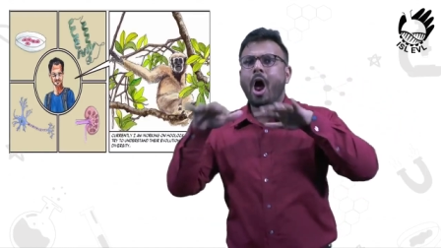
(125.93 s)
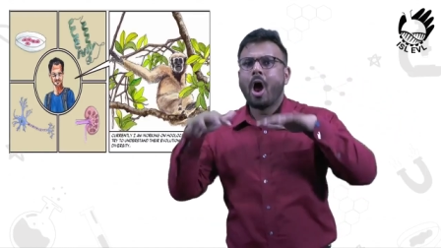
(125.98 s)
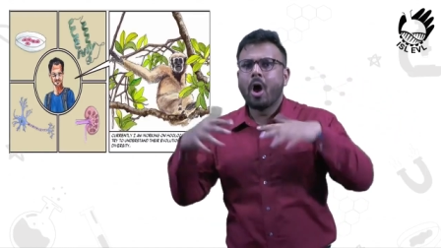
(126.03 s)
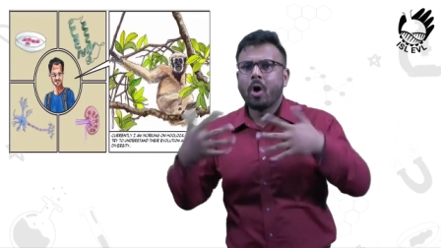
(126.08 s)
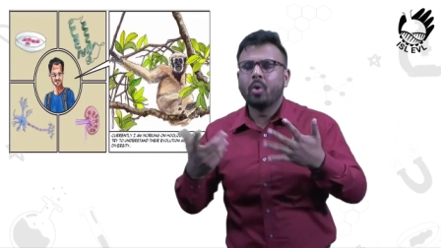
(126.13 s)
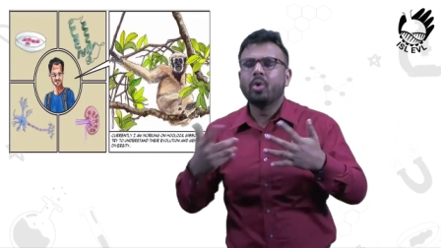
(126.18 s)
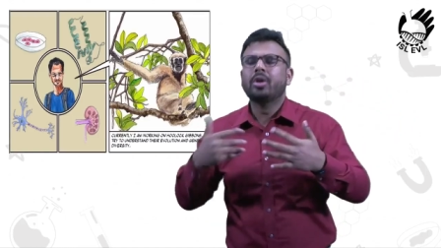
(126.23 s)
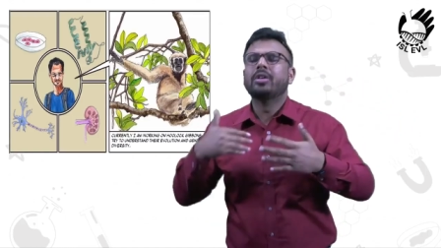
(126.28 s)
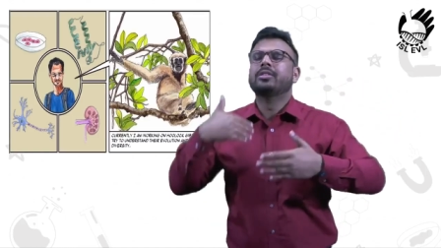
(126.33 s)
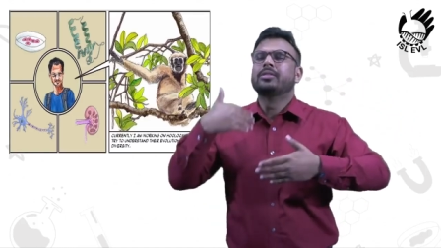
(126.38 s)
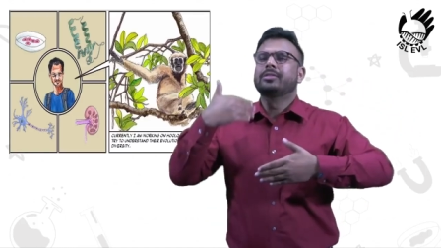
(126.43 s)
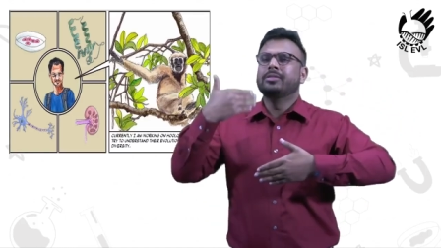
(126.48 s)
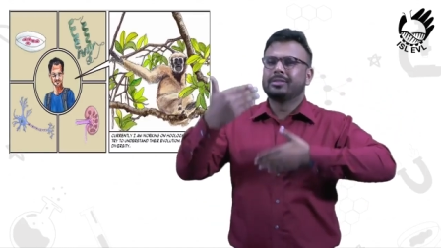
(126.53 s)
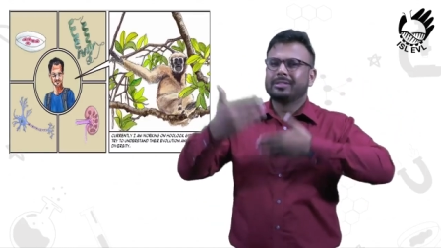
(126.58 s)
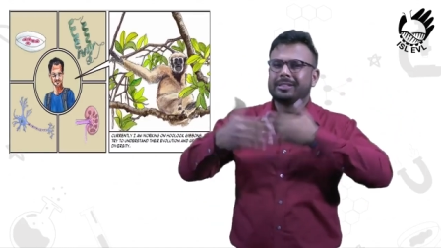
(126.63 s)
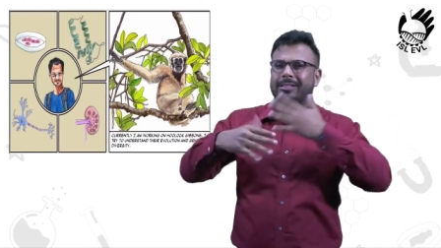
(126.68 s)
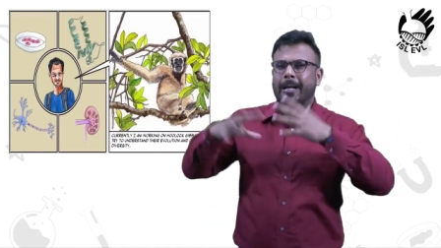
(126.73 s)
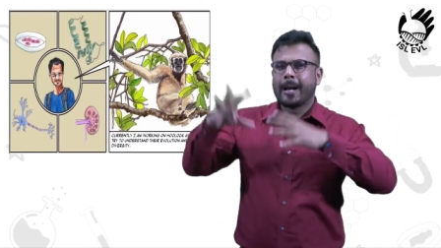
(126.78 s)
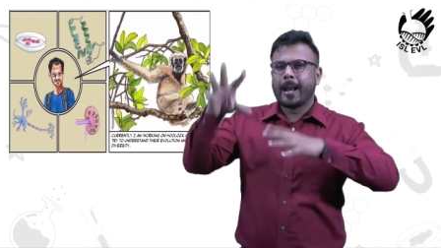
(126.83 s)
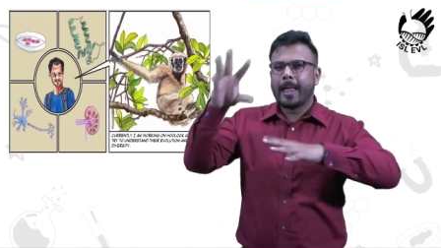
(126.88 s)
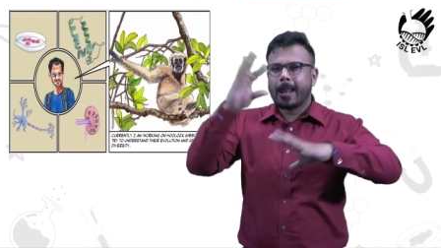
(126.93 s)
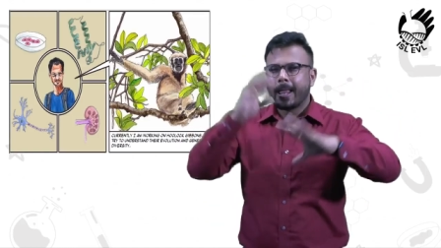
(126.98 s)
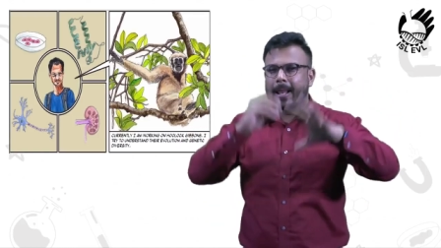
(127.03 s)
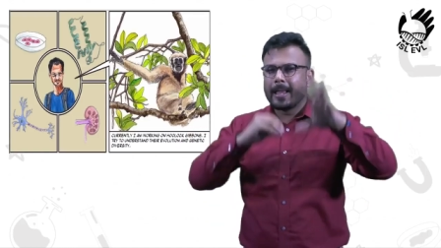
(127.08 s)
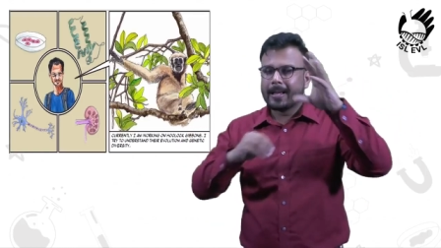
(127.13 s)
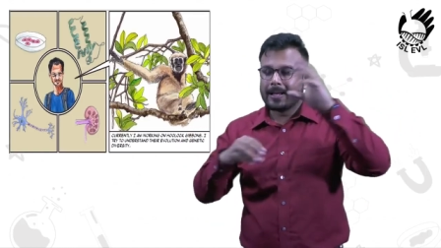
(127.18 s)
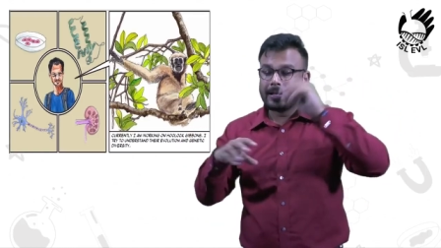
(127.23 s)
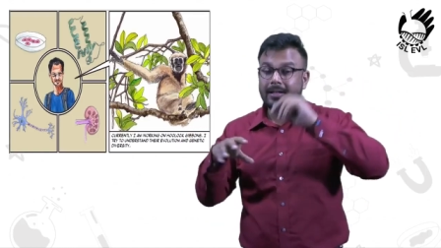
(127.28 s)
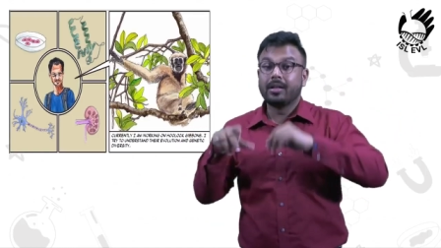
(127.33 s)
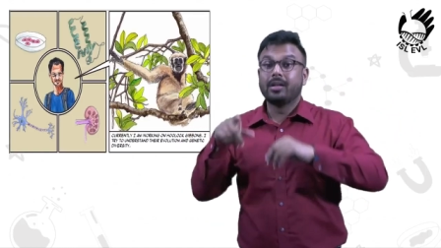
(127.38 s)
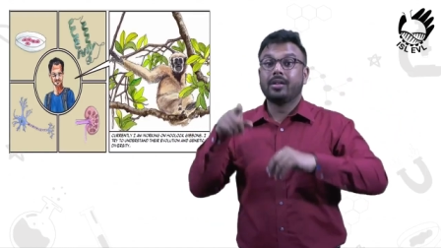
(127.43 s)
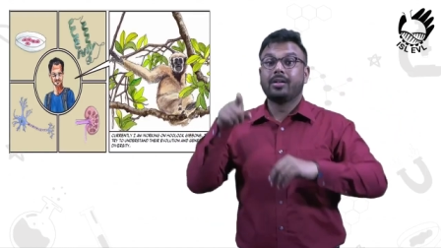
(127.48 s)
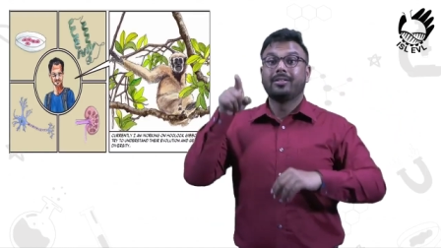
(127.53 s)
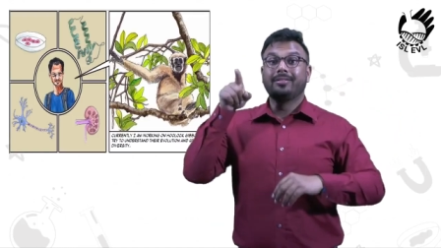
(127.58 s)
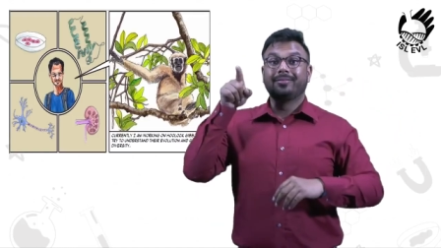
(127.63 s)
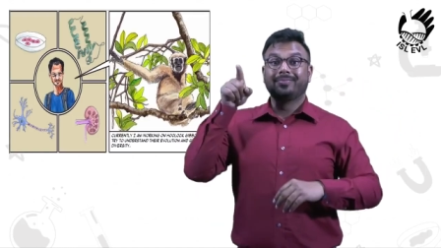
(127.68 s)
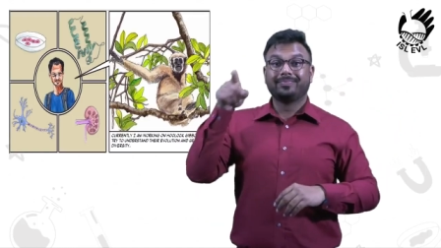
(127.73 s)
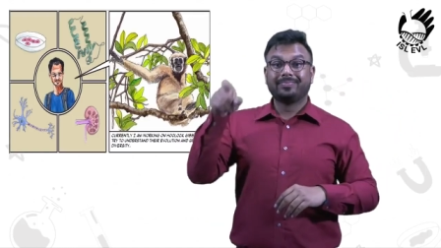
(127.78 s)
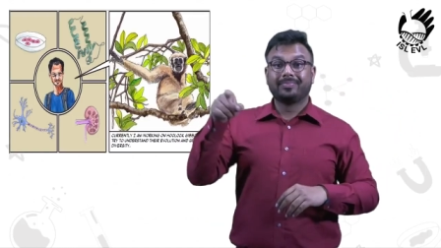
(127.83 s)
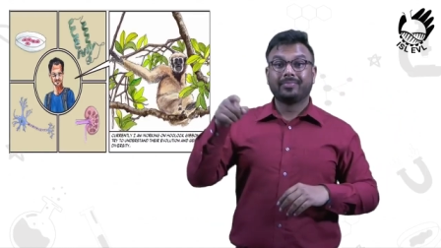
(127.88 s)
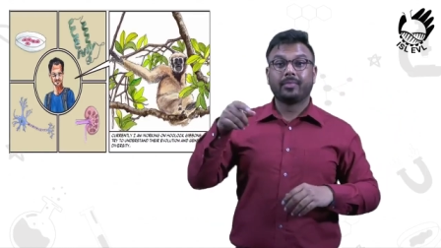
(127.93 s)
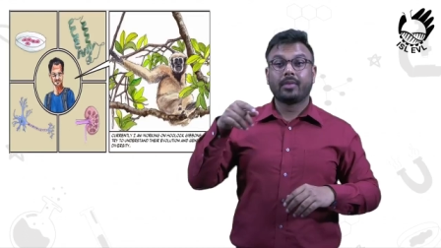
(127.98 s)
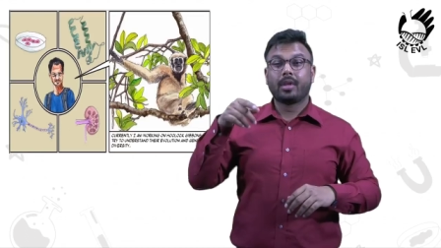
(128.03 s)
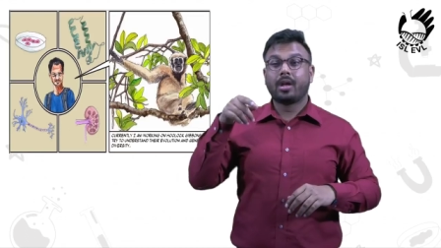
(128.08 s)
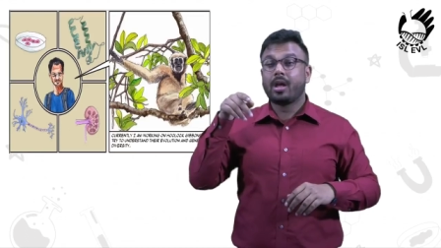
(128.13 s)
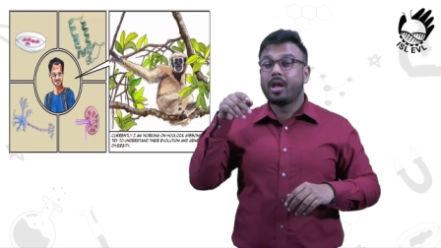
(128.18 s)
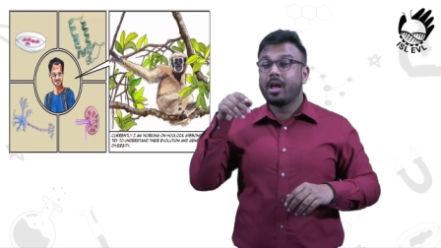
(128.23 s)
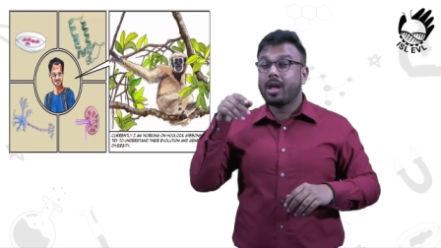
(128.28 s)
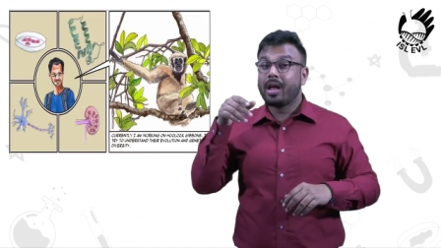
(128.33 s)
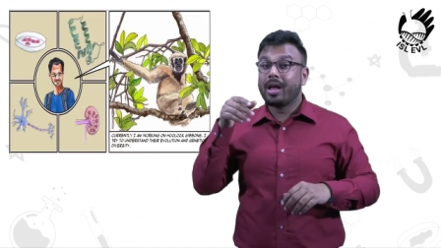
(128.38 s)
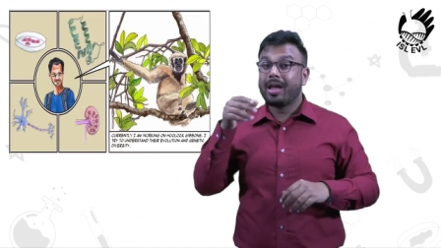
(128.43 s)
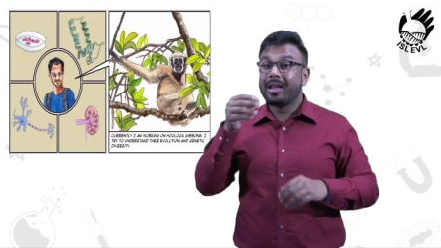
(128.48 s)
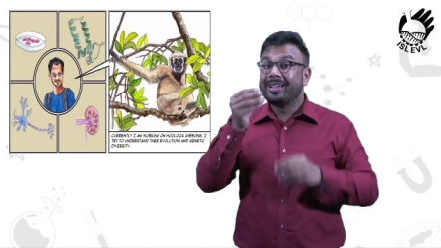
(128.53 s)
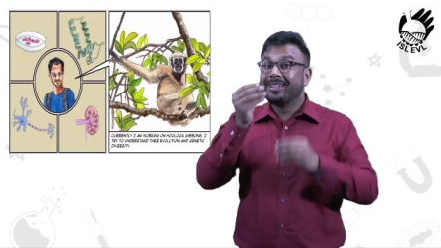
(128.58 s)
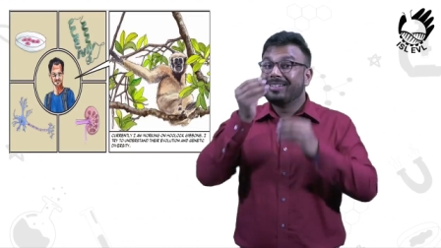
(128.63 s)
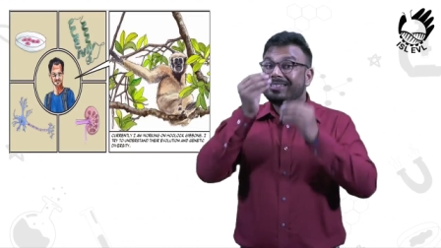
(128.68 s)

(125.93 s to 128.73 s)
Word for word: poop samples from these gibbons.